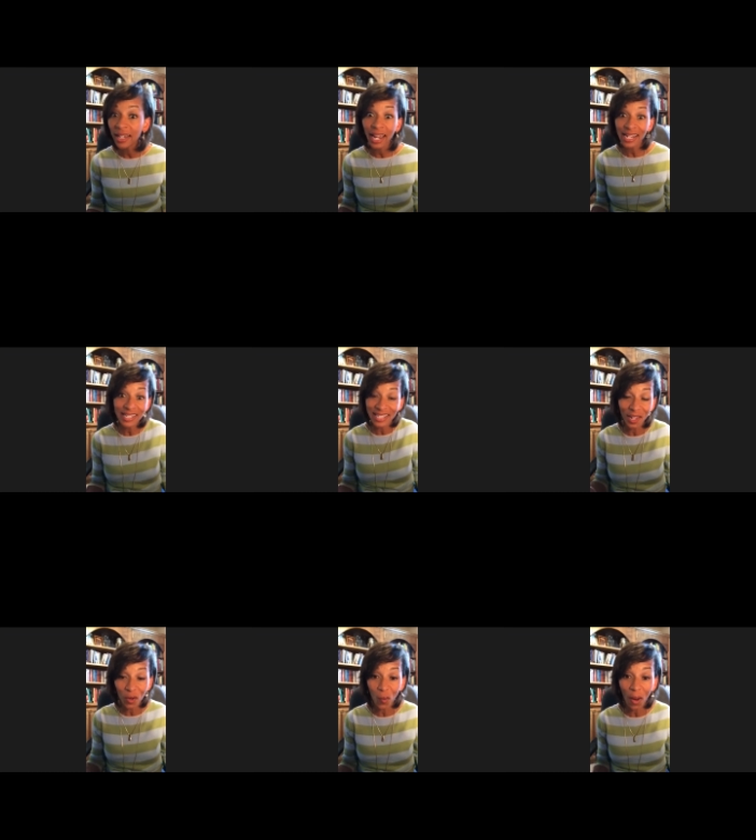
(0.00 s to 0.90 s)
and
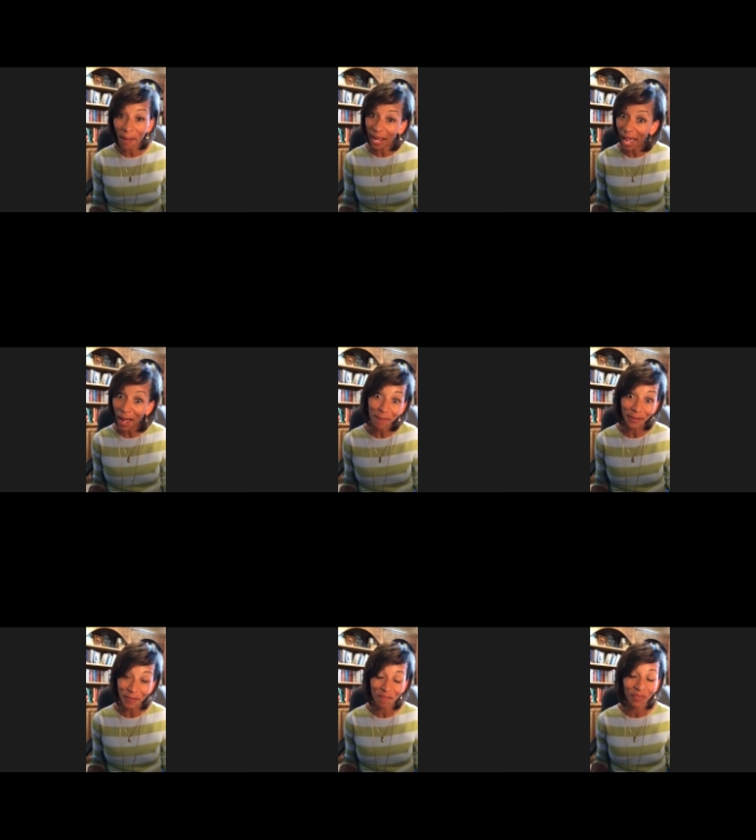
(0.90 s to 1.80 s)
seeing what might
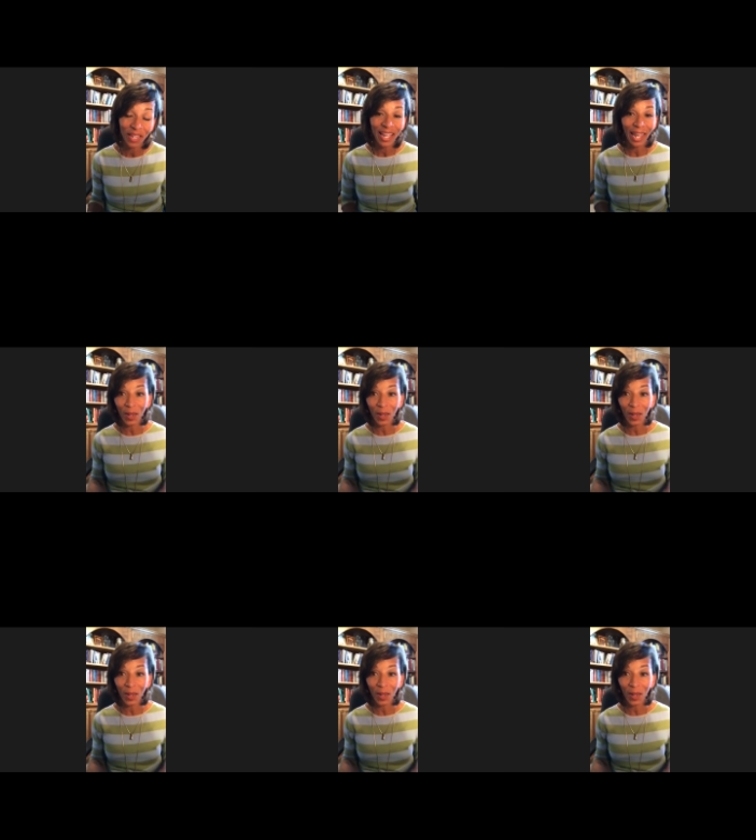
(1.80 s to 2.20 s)
happen. And